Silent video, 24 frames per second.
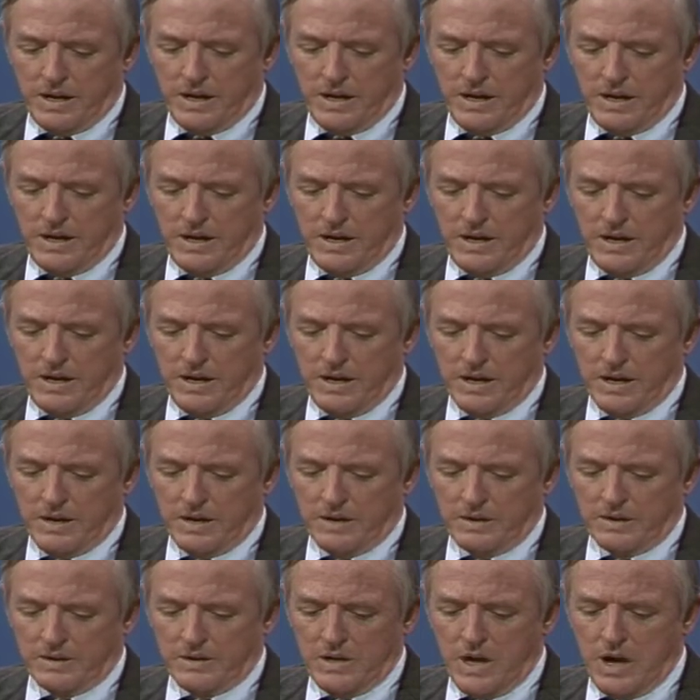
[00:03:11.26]
uh,
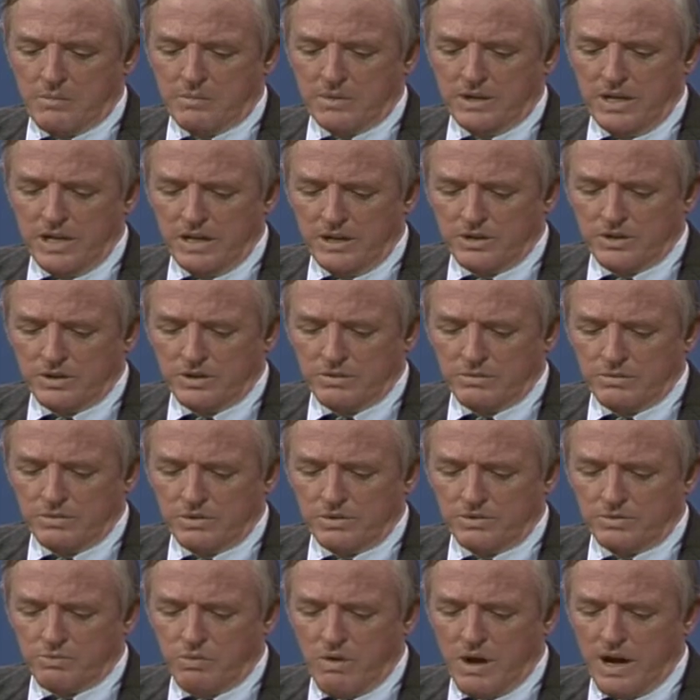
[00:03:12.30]
nomination
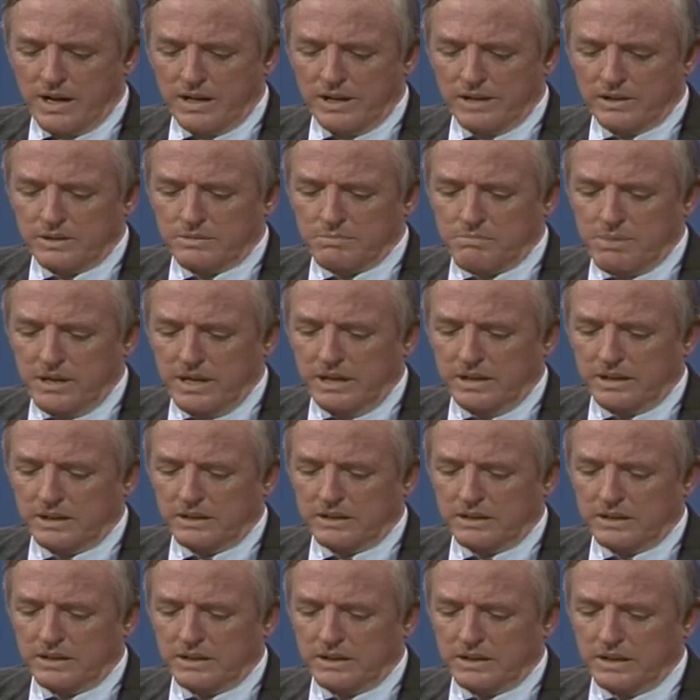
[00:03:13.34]
was widely
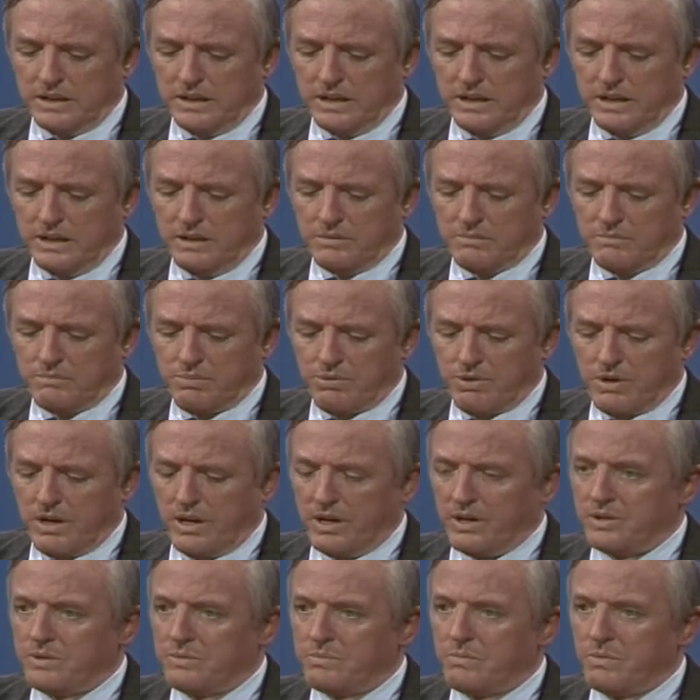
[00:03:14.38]
debated in the
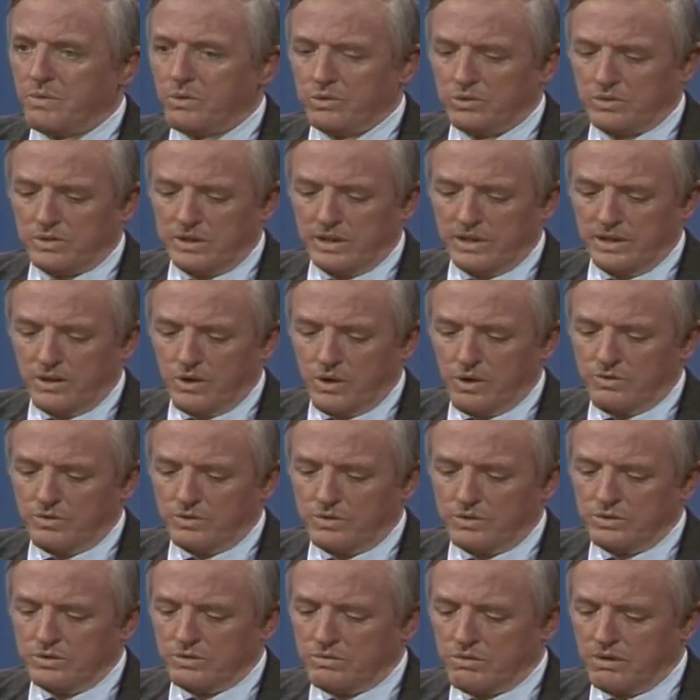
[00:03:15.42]
press, mostly over
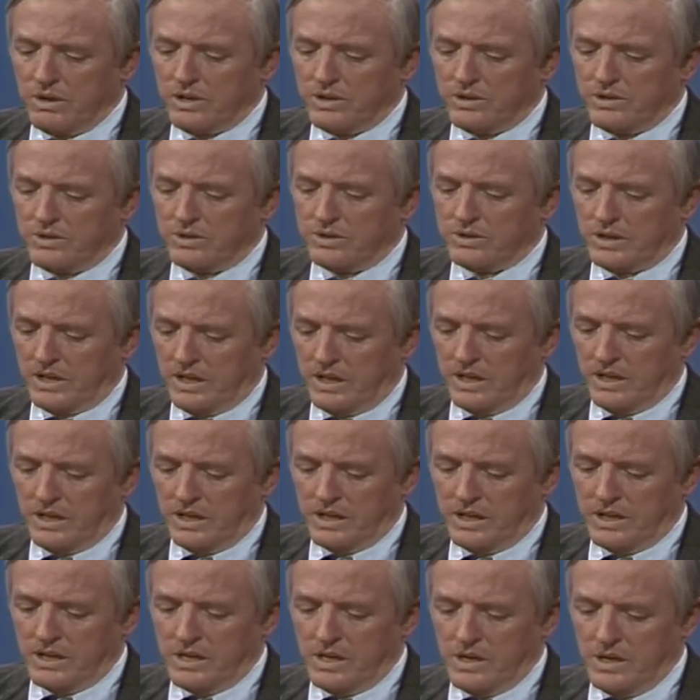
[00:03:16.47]
two questions.
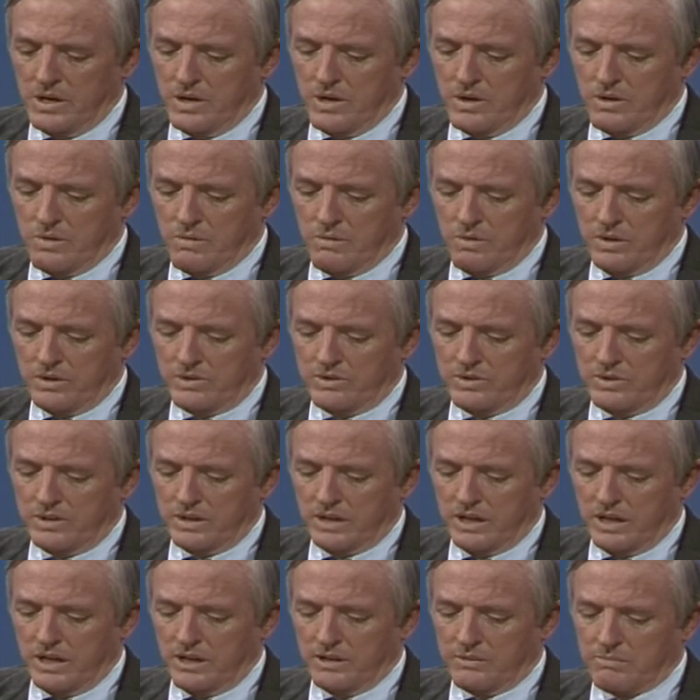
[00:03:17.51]
A, was he
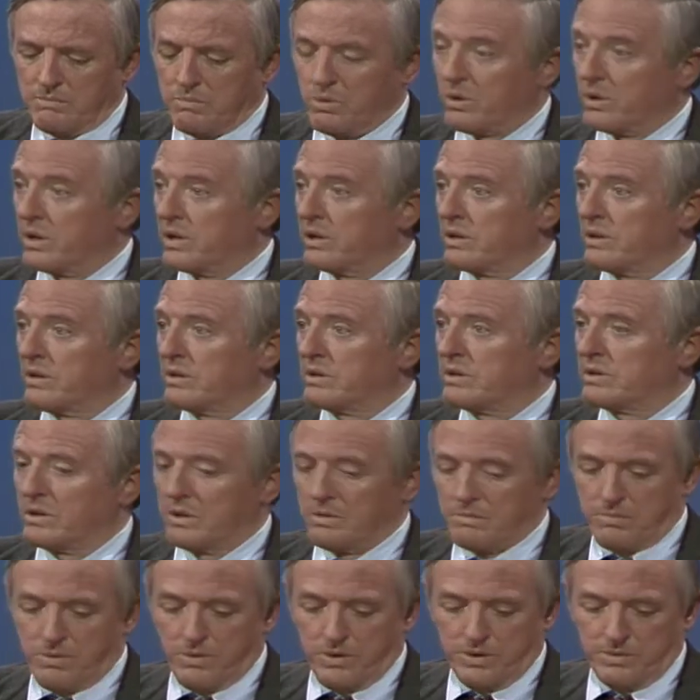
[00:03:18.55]
a political
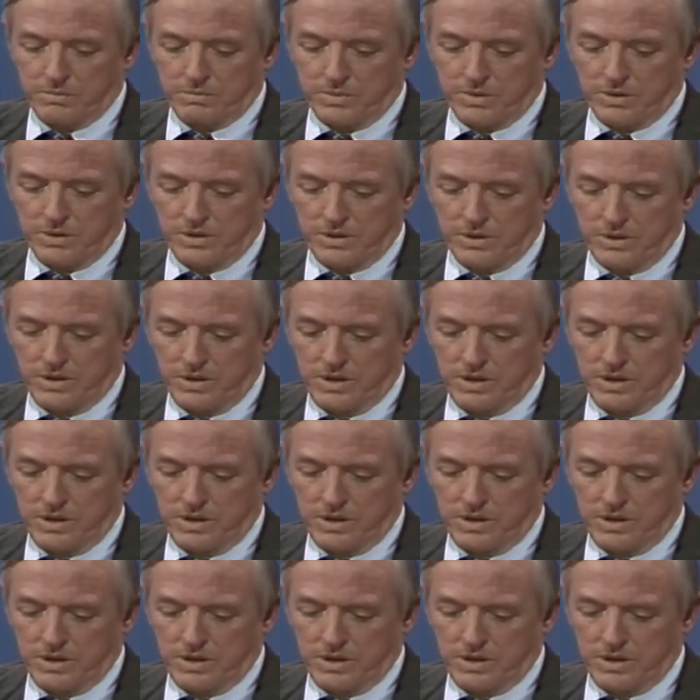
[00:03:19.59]
appointment